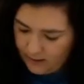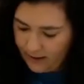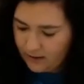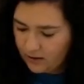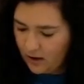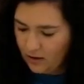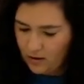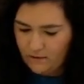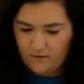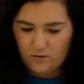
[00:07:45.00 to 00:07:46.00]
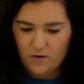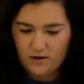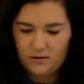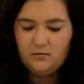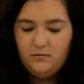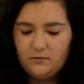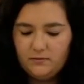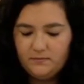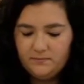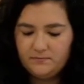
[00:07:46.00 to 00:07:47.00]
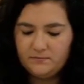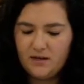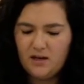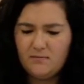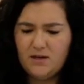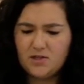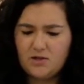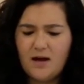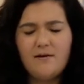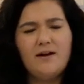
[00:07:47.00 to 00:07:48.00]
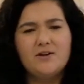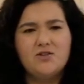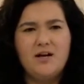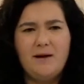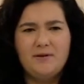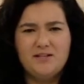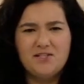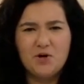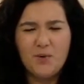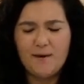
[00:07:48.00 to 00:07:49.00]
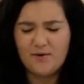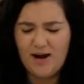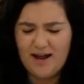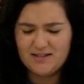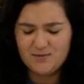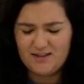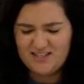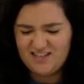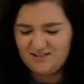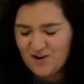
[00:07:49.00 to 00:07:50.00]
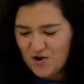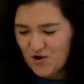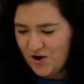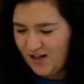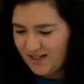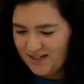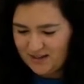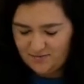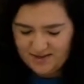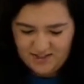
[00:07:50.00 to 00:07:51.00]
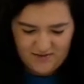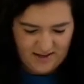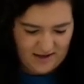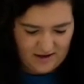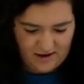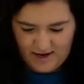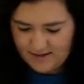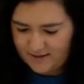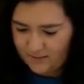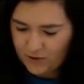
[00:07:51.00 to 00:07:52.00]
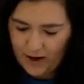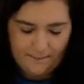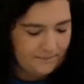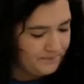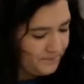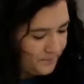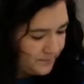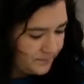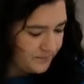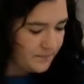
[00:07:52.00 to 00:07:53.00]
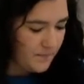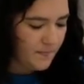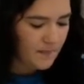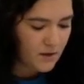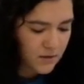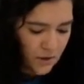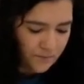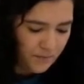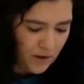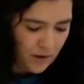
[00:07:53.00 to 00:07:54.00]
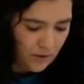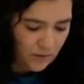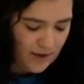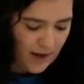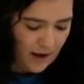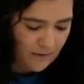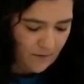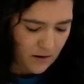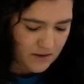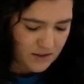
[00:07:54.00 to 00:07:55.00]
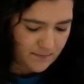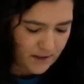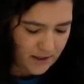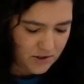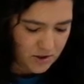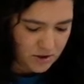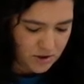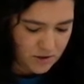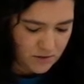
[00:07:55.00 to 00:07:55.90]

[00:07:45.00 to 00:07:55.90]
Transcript: like the color of our water. Ooh. Make sure you have extra napkins to wipe your hands with too. Oil is not the best feeling on your hands. Okay, so we have our sponge,